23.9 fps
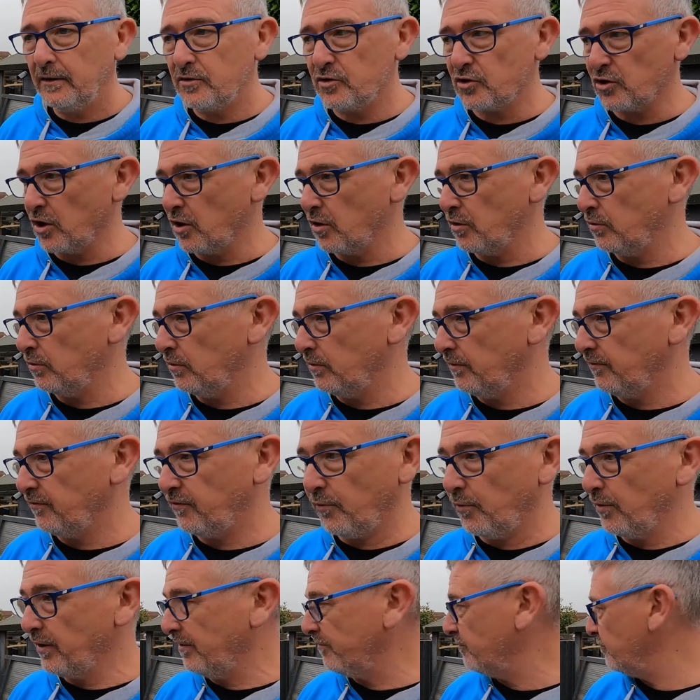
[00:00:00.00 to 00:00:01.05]
So
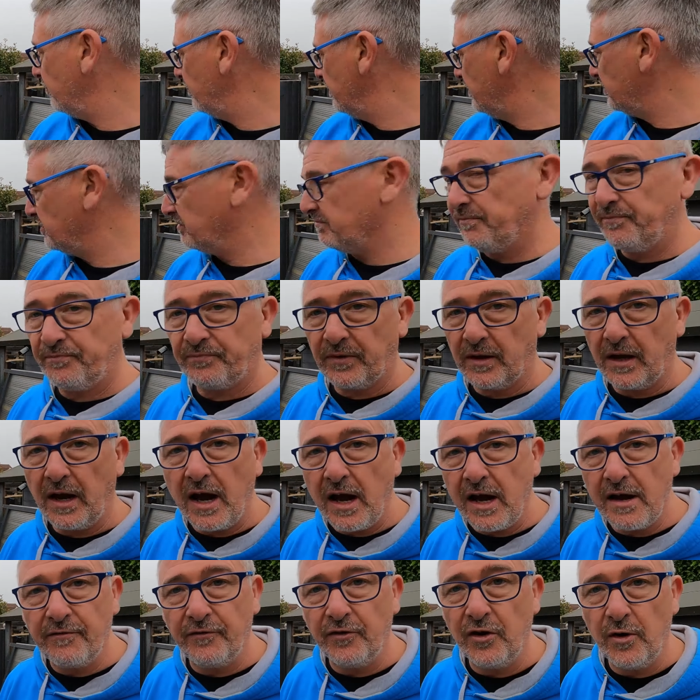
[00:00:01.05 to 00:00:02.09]
for whatever reason,
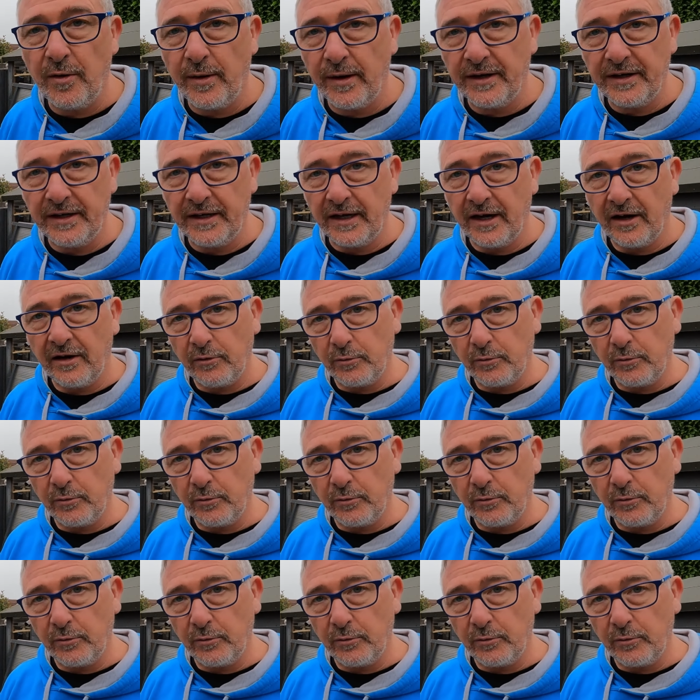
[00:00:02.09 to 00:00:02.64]
I have no idea.